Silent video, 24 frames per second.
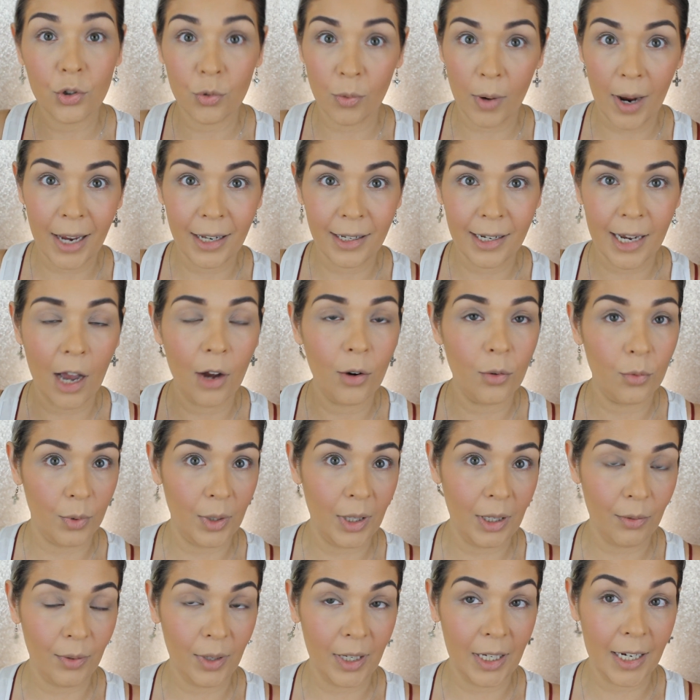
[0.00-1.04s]
dry down
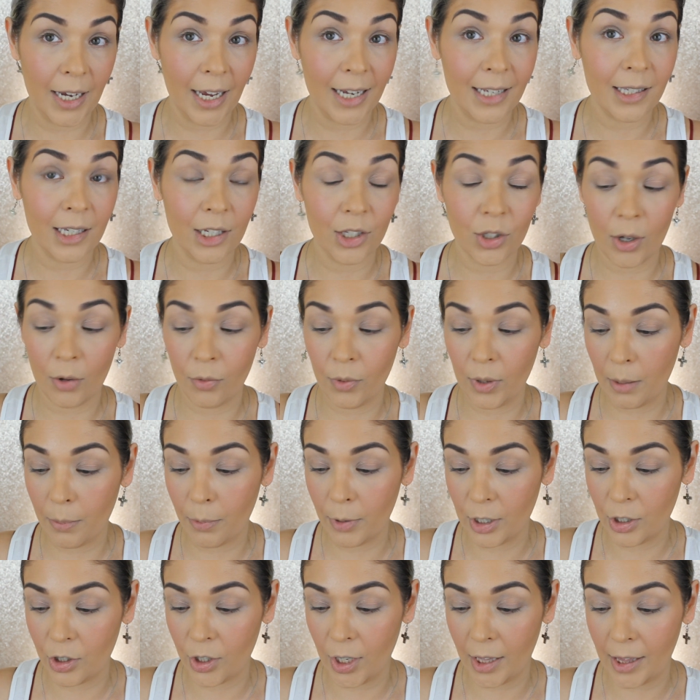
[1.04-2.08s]
really really nicely so I really
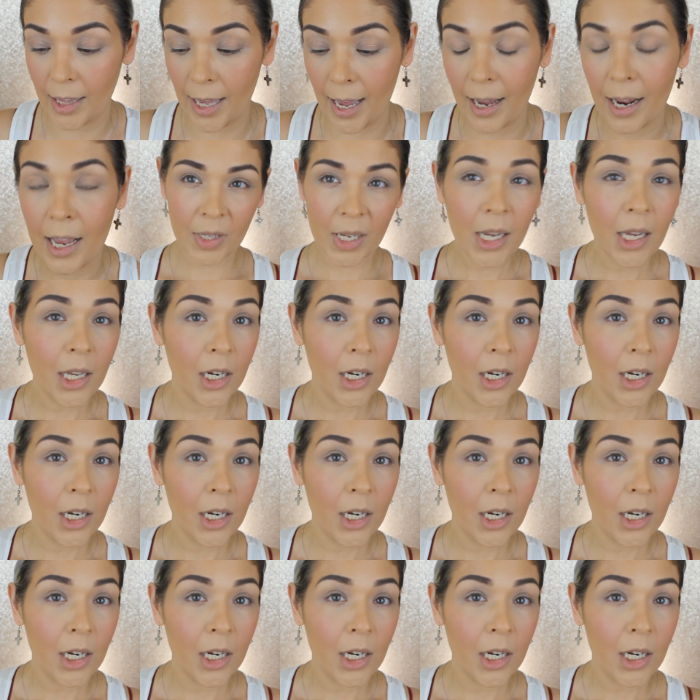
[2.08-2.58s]
appreciate that